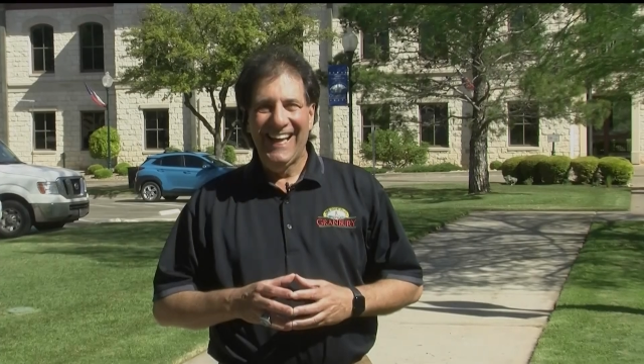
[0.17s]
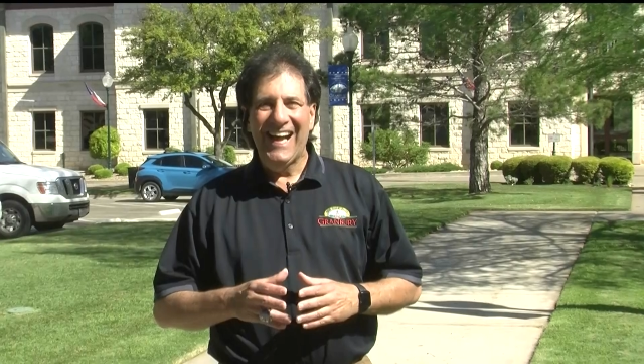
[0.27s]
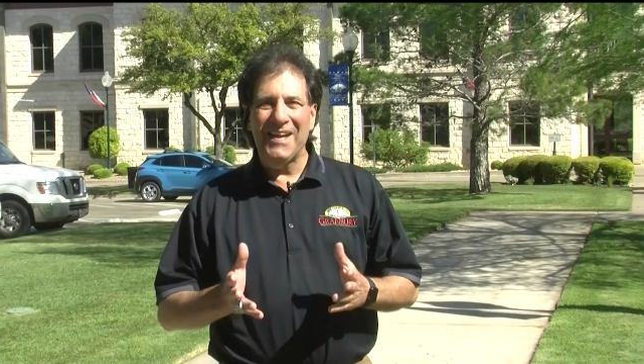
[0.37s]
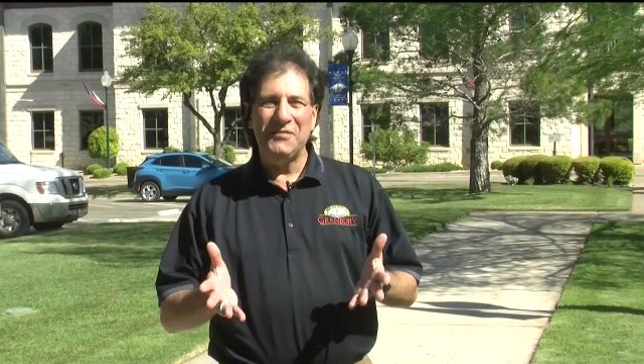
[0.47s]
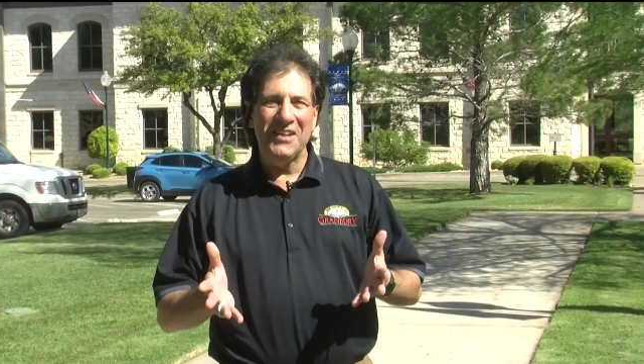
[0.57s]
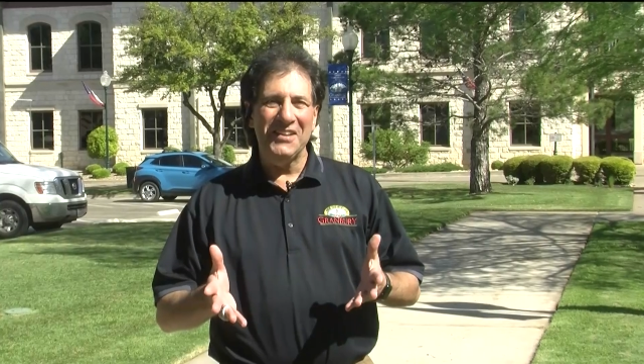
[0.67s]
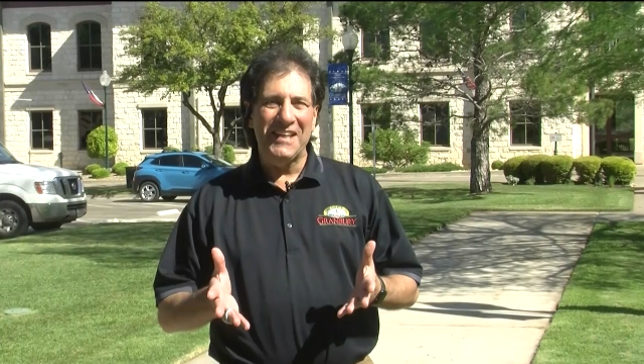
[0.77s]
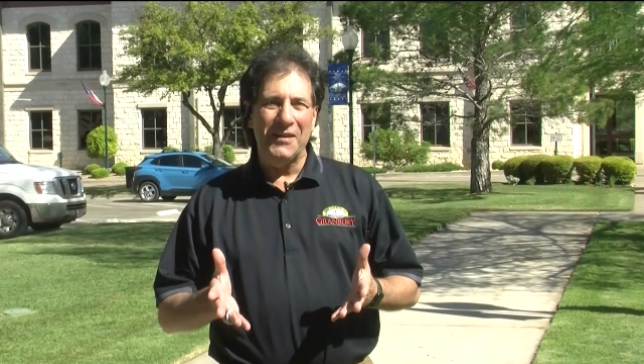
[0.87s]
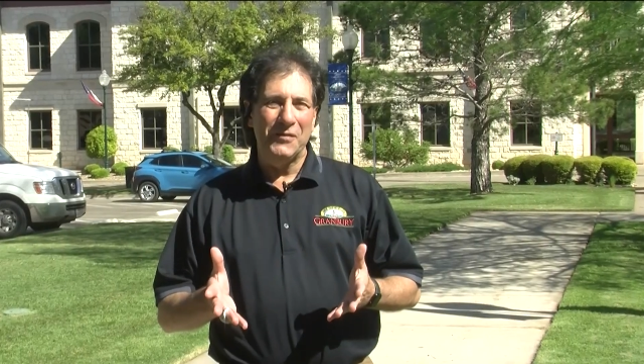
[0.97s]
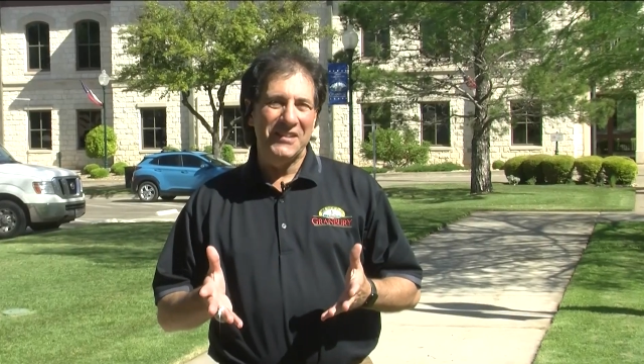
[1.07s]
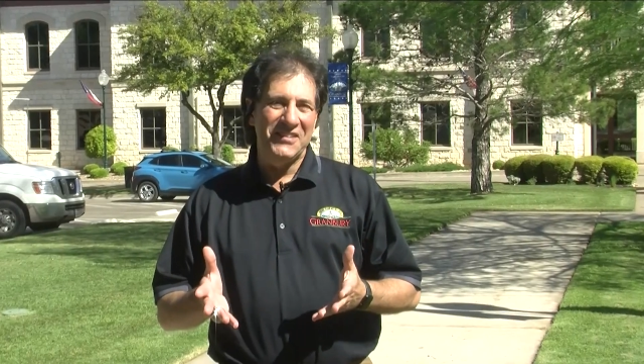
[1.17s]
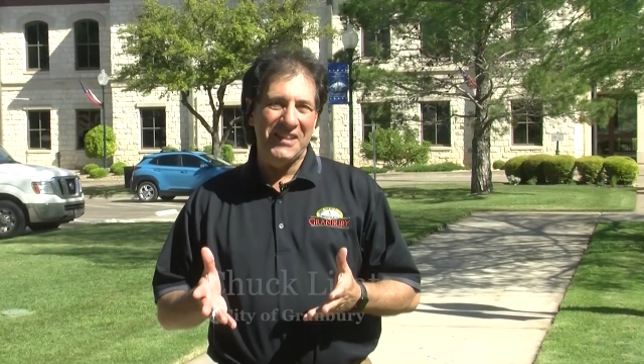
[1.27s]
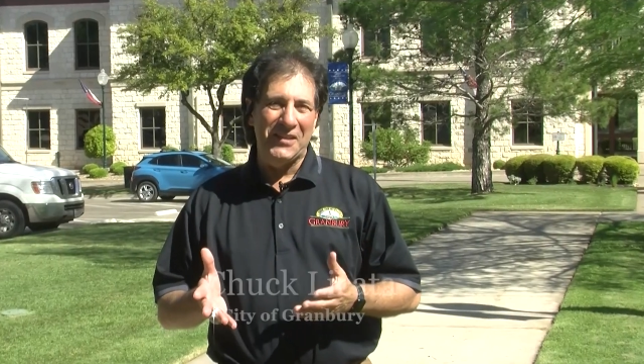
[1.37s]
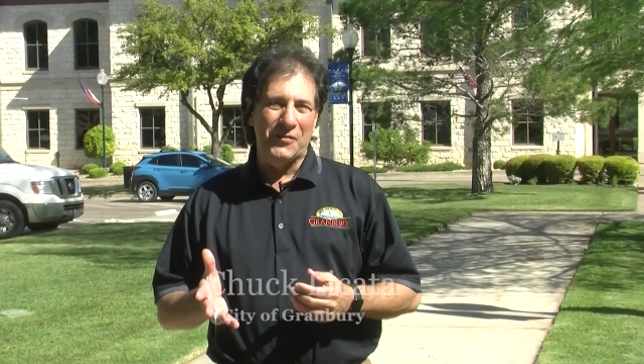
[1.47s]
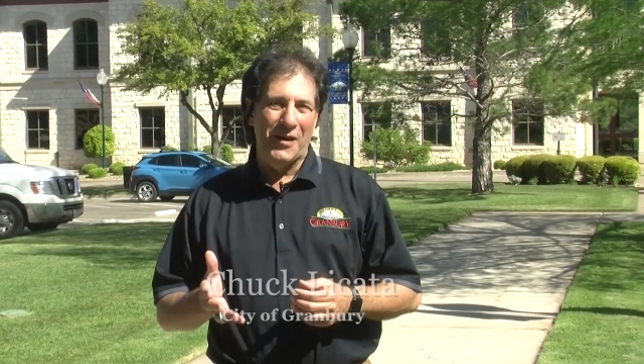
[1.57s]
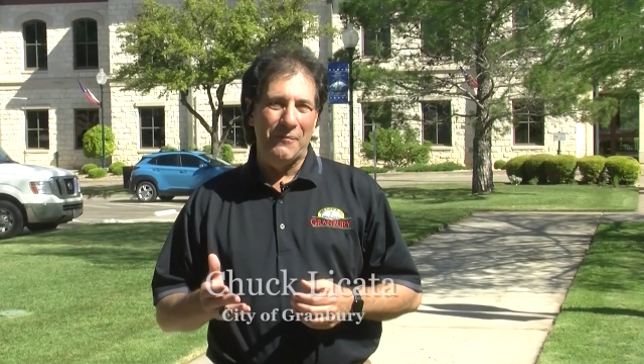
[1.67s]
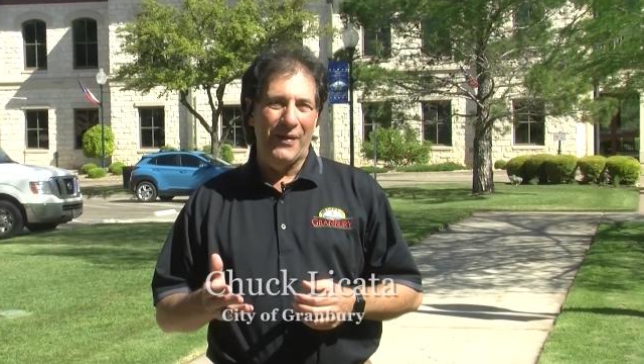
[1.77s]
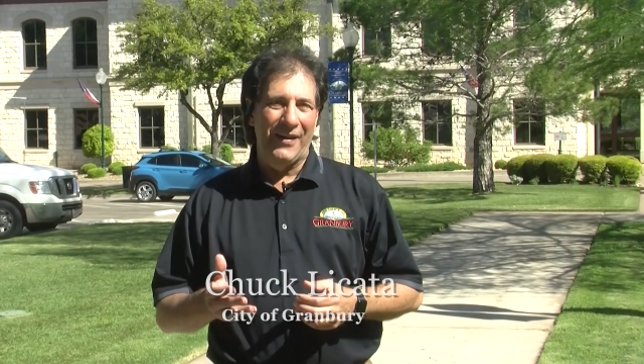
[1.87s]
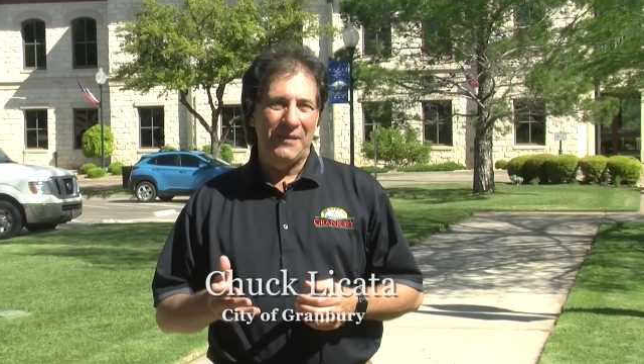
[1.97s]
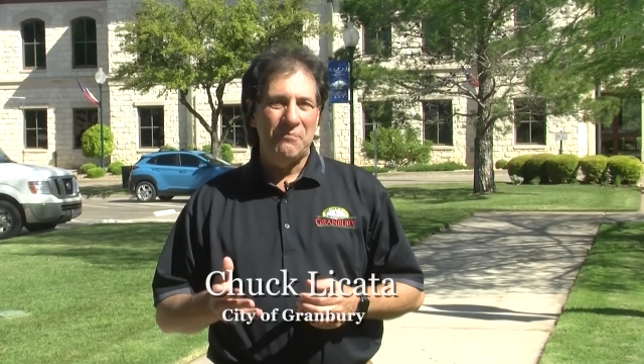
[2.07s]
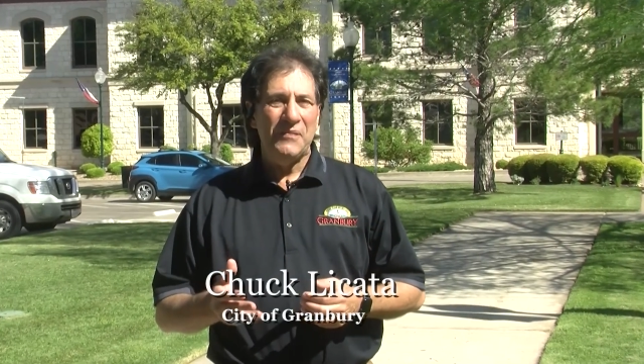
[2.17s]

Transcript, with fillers: I'm Chuck Licata with the City of Granbury.